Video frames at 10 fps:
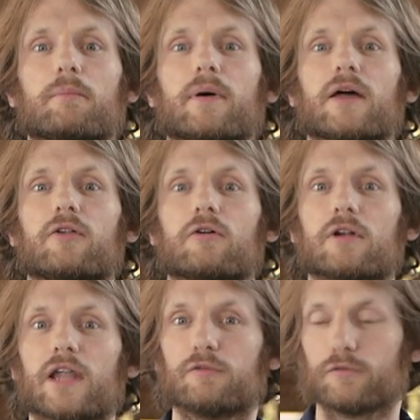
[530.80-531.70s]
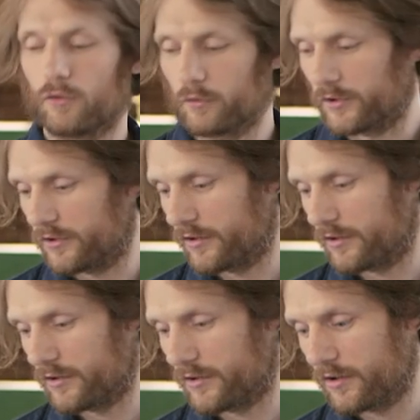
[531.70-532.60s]
Pandora leant forward.
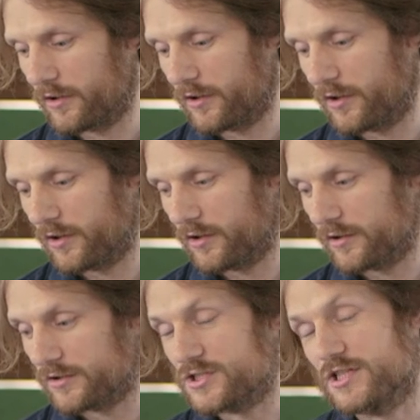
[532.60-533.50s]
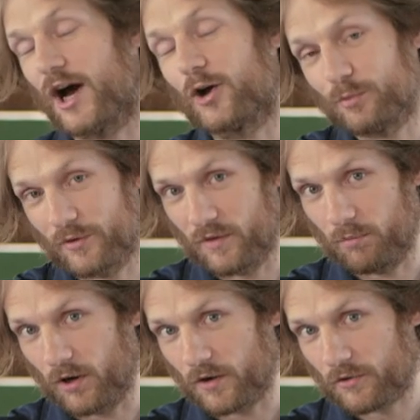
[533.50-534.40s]
She opened the
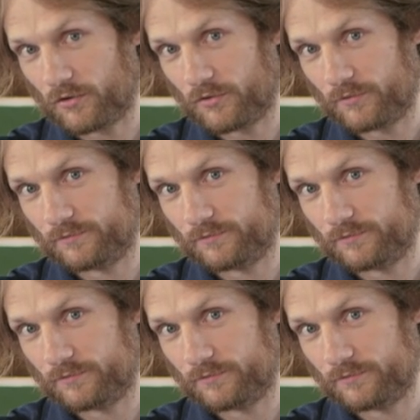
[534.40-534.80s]
box.